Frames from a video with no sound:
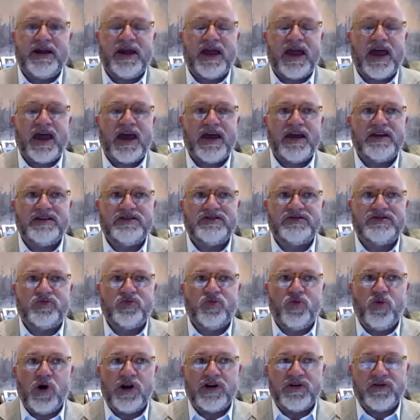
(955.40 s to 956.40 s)
has
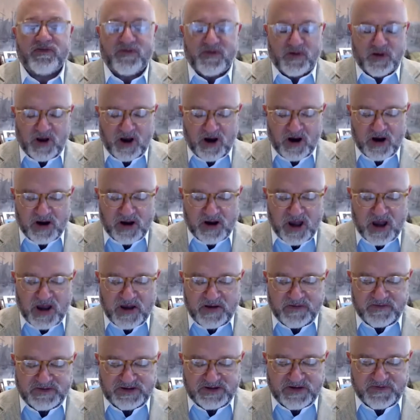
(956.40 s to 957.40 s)
wonderful
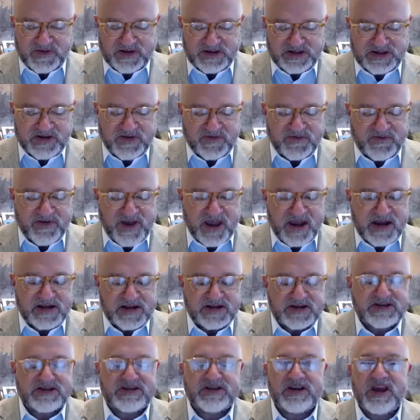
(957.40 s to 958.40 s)
archives of its
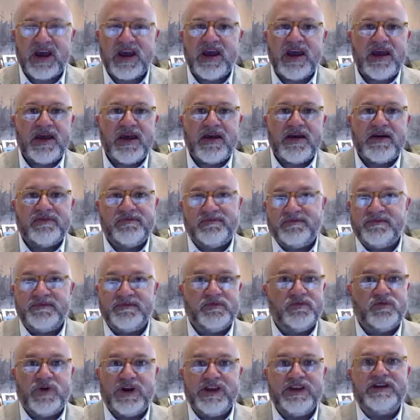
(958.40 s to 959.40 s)
events,
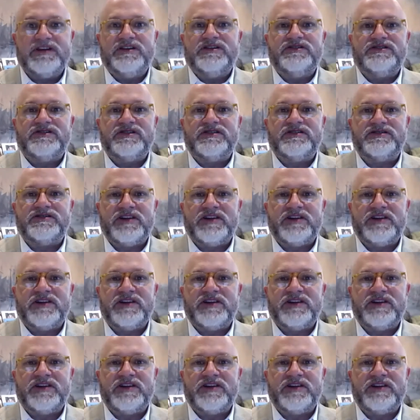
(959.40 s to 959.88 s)
really since